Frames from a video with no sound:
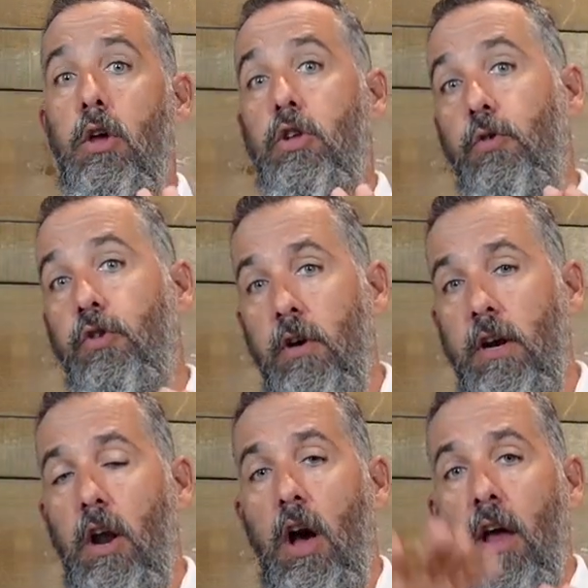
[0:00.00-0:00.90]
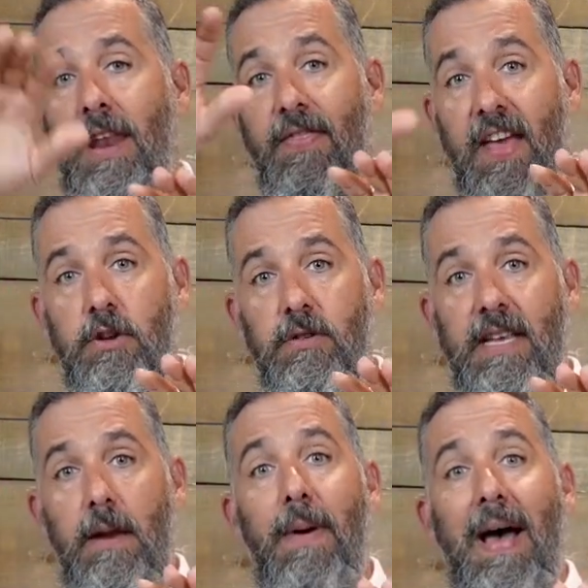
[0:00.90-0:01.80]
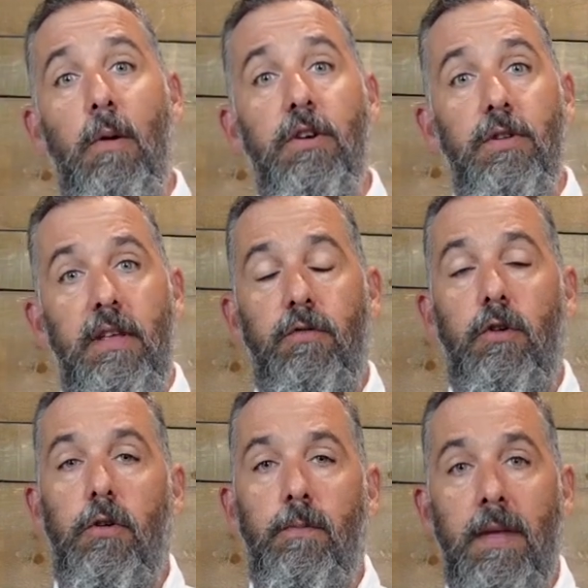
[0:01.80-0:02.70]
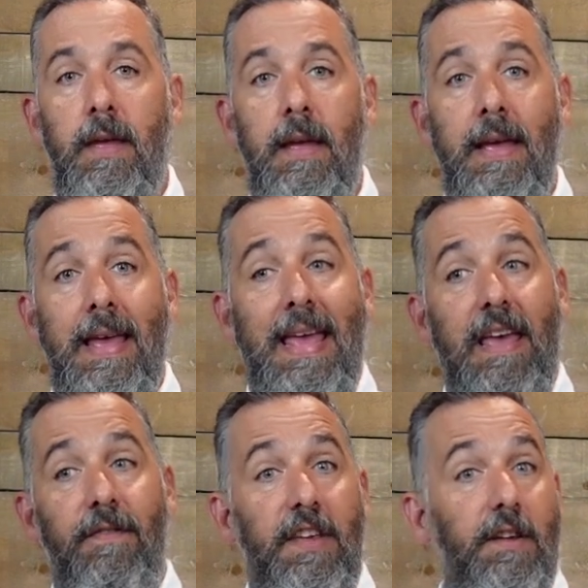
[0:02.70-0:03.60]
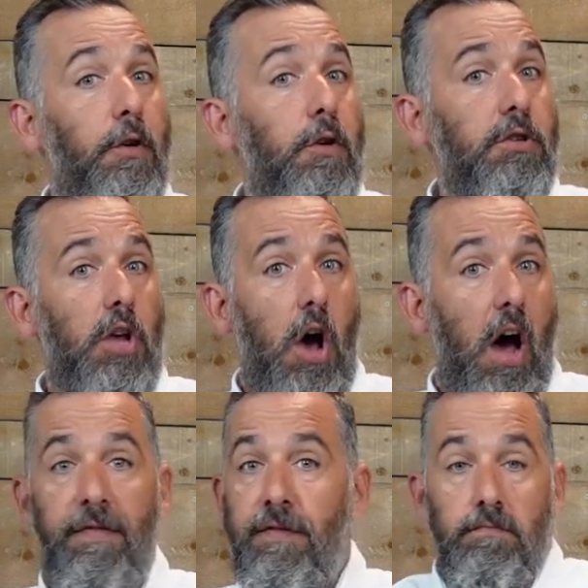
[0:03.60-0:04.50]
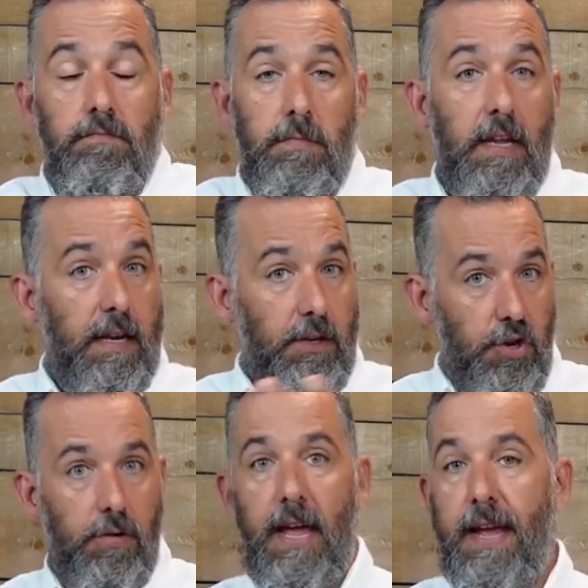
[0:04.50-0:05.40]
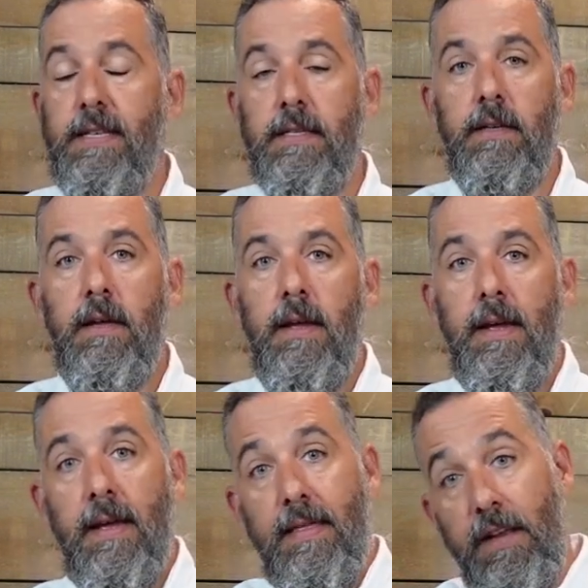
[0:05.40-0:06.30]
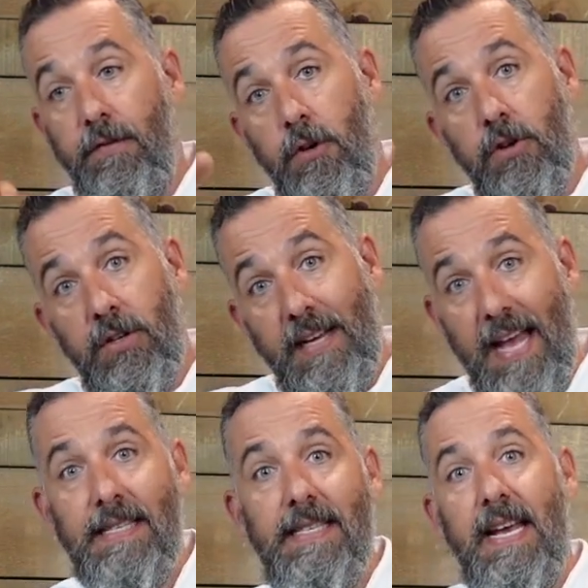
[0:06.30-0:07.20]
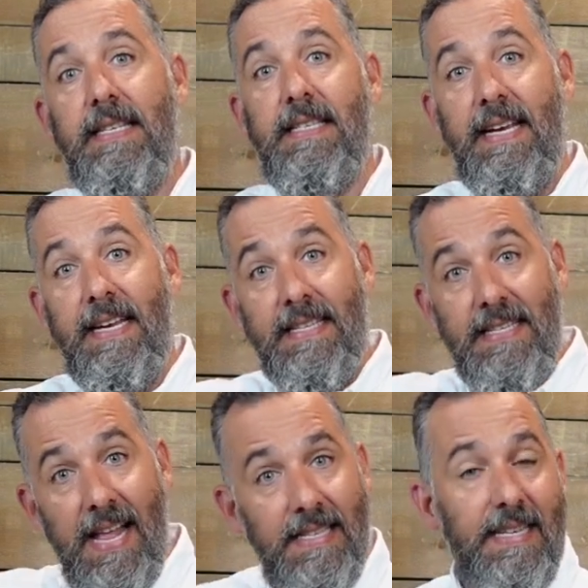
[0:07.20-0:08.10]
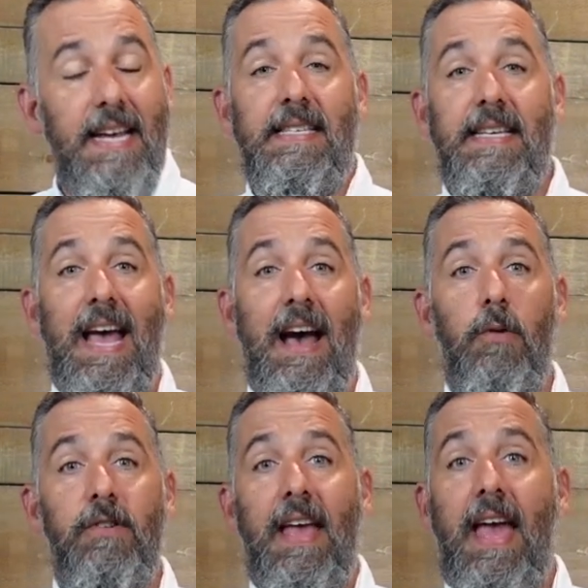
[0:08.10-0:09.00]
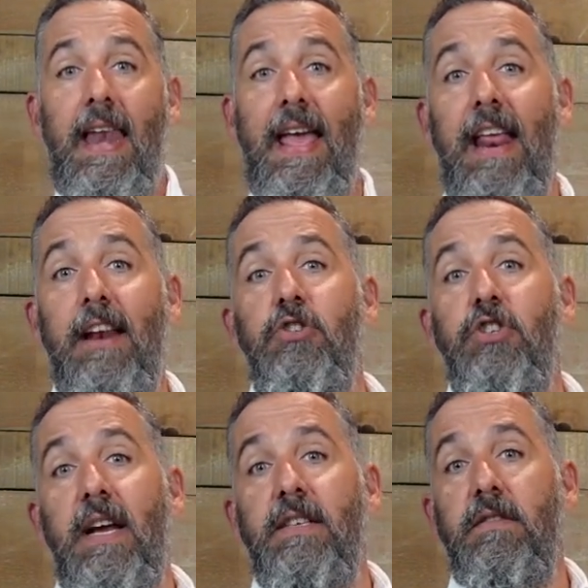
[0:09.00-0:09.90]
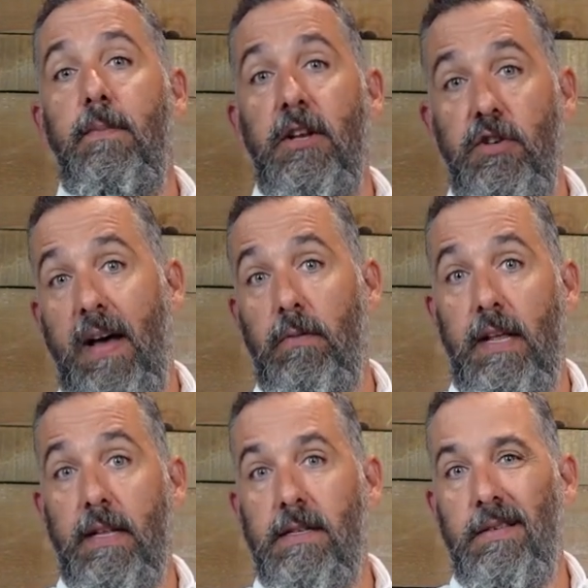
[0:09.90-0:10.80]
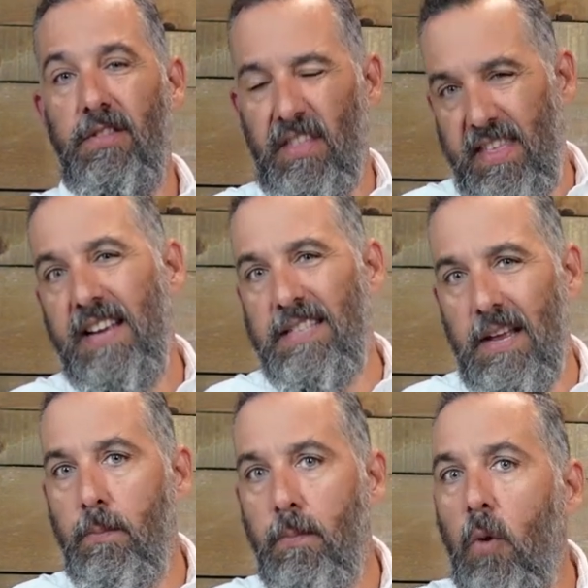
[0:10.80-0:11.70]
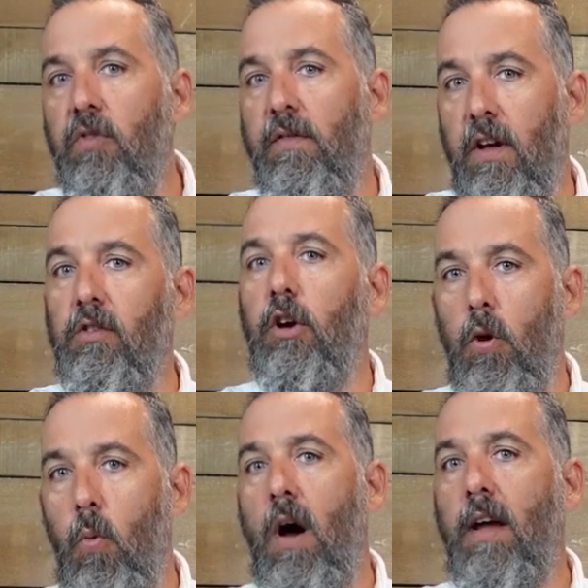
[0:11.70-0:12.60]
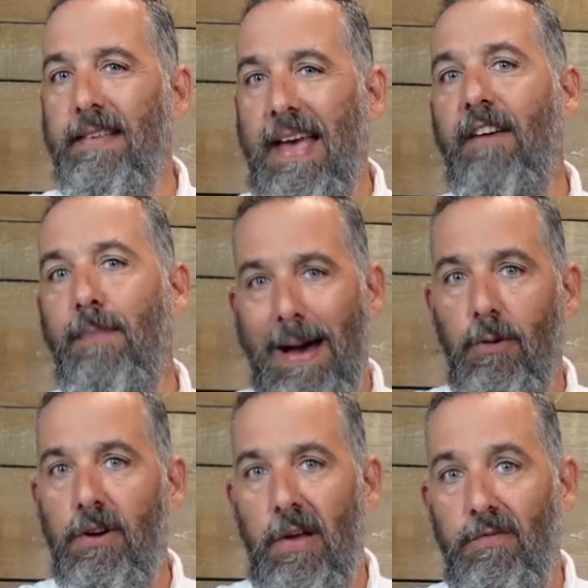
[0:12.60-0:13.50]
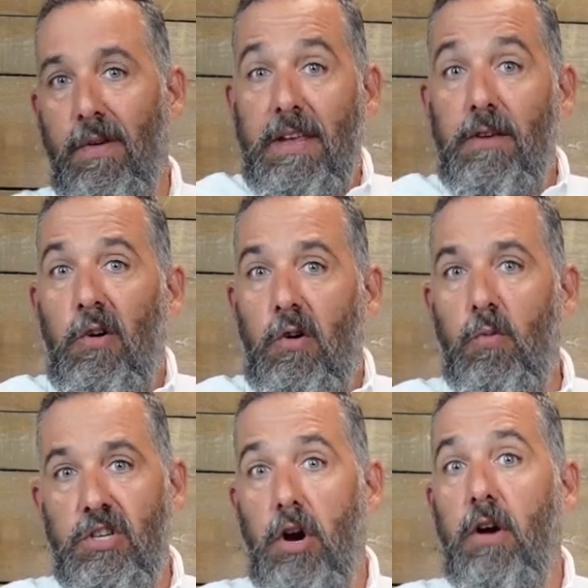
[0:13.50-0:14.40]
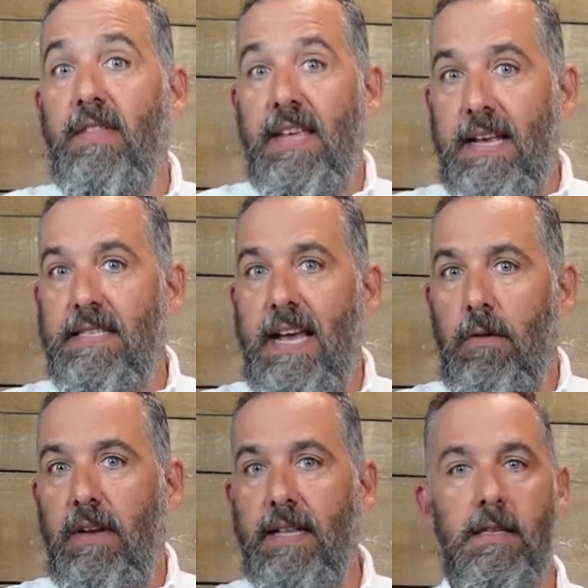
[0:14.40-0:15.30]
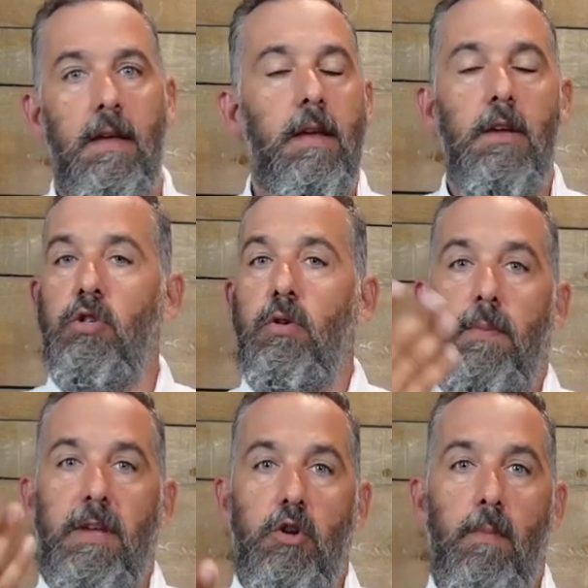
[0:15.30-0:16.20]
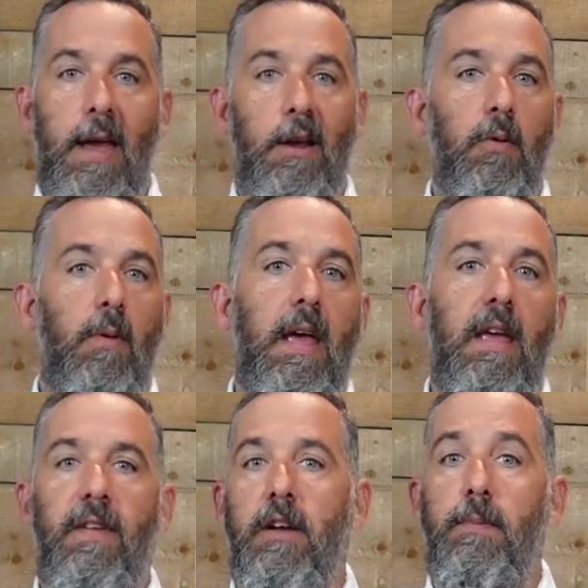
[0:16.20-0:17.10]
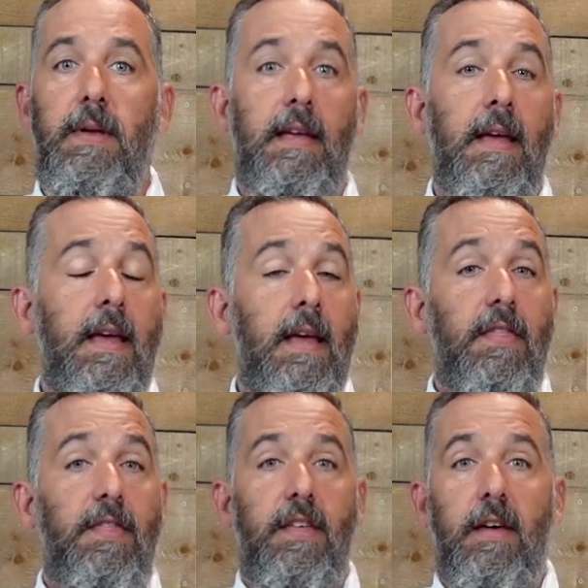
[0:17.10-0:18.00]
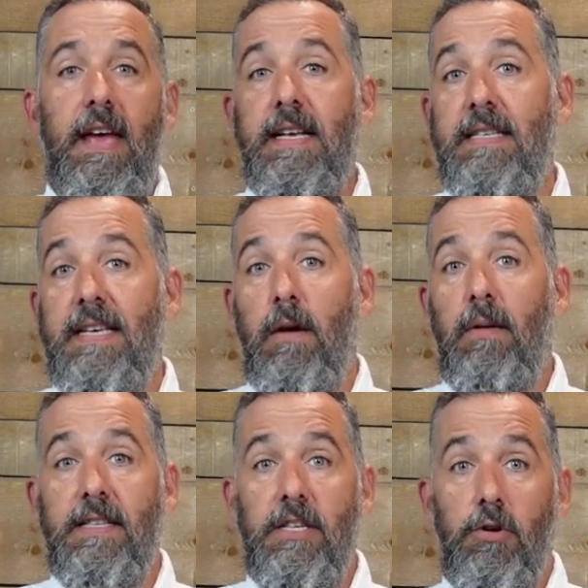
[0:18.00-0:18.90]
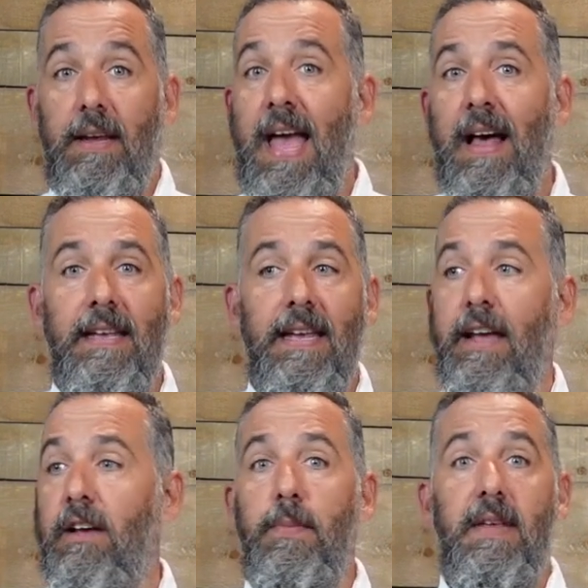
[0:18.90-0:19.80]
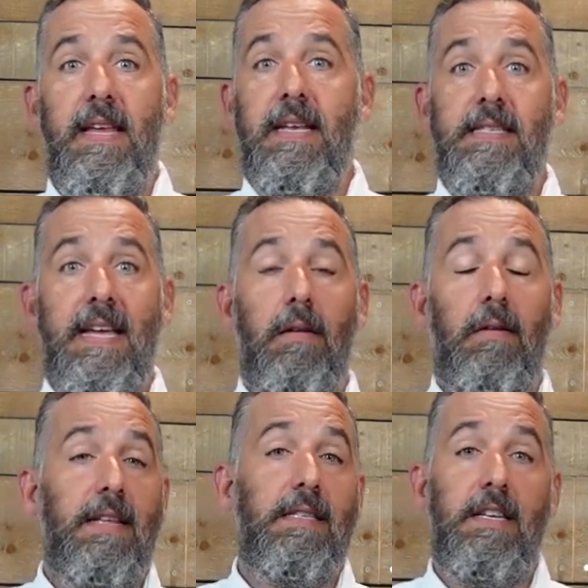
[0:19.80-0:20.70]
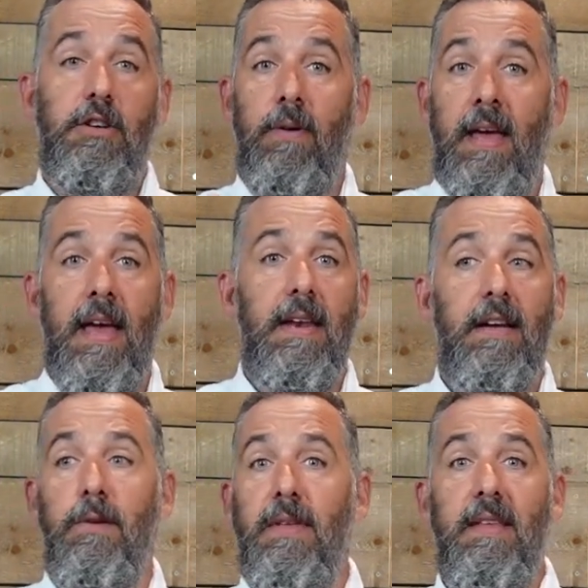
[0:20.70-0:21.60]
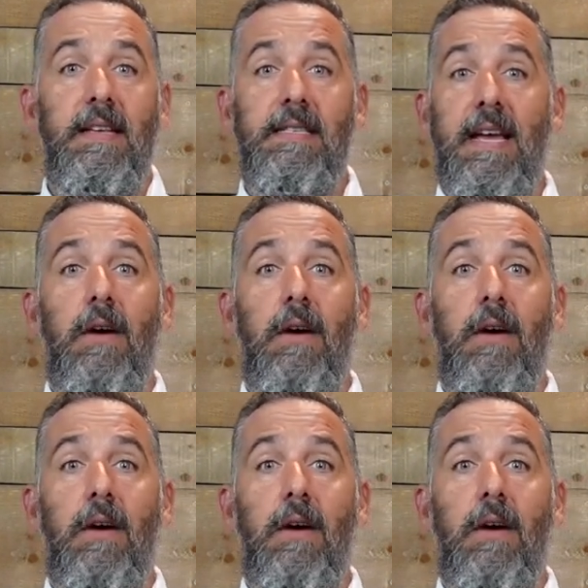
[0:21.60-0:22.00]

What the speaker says: You turn it on, then you send power to the inverter. If the inverter's off, in your case, the inverter gets the AC, sends the AC out, and energizes a bunch of outlets. The things that most of us are going to want to have powered from the inverter, which are the AC outlets. So it could be your microwave, it could be the AC outlets in your galley, it could be the AC outlets in your head, it could be the AC